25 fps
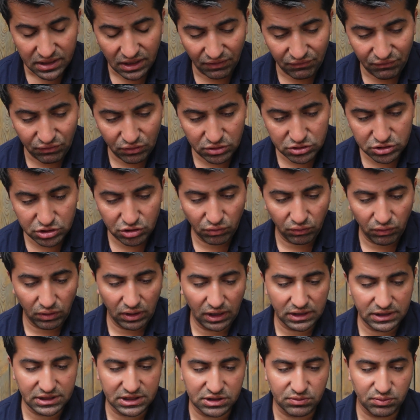Yeah, first of
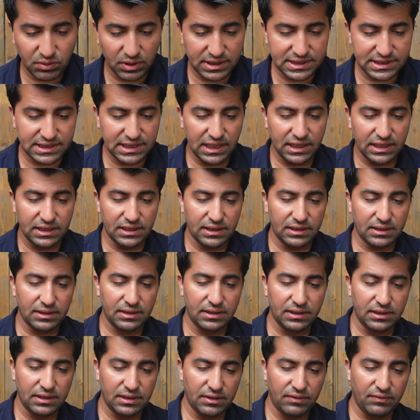all, I just wanna say
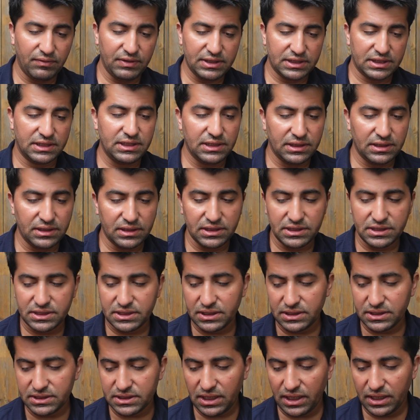with
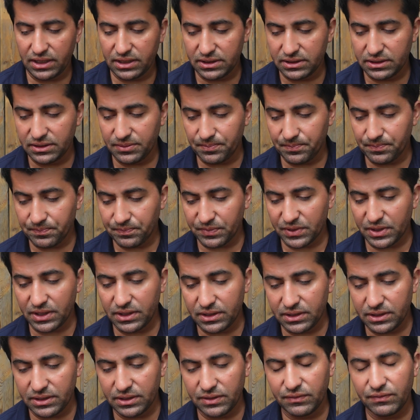this Siren
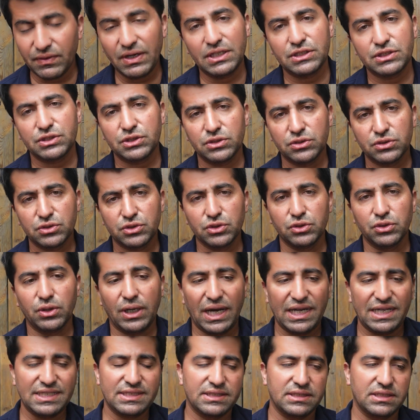version
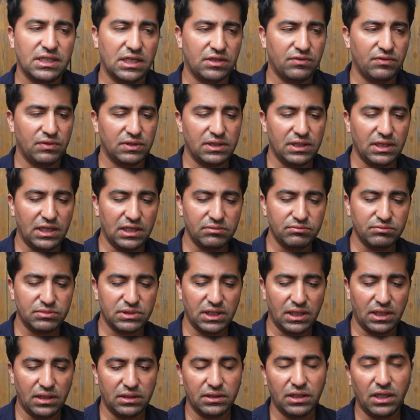2, I start with
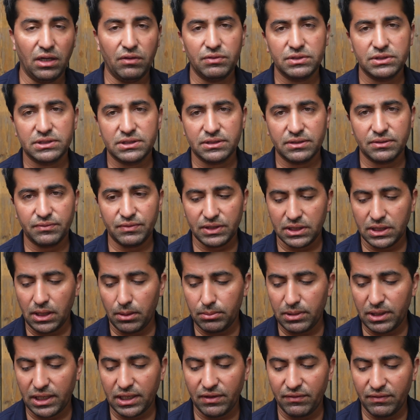MTL. Now it's
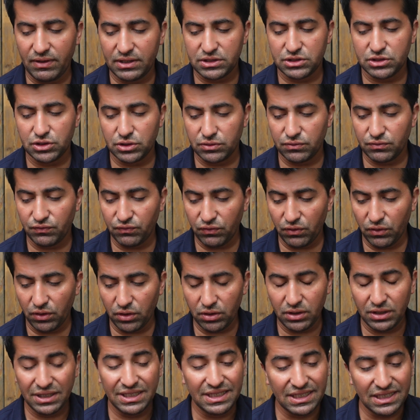become like a version
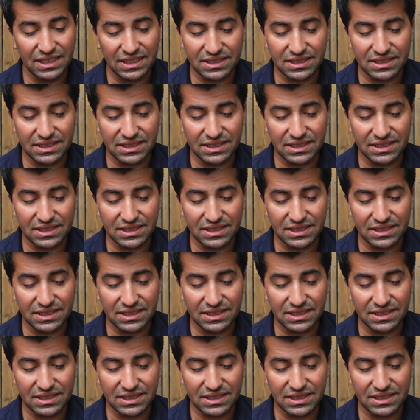4.